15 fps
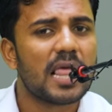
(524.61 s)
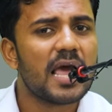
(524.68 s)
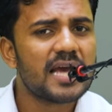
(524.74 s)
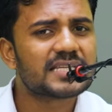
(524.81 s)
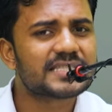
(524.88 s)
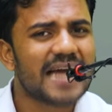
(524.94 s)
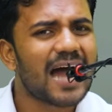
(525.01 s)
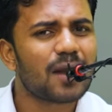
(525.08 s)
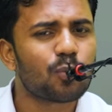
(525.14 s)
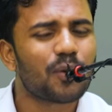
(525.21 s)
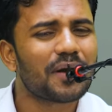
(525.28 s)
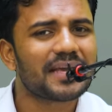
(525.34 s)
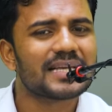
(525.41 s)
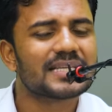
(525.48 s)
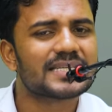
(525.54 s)
Start
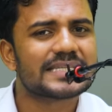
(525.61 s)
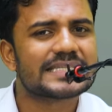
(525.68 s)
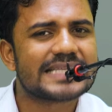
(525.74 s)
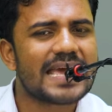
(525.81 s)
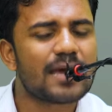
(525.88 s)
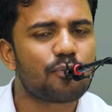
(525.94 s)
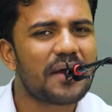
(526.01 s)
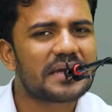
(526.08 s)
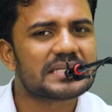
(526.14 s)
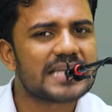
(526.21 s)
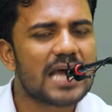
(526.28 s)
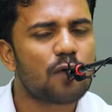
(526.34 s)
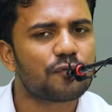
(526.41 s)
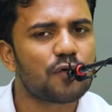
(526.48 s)
working today, right now,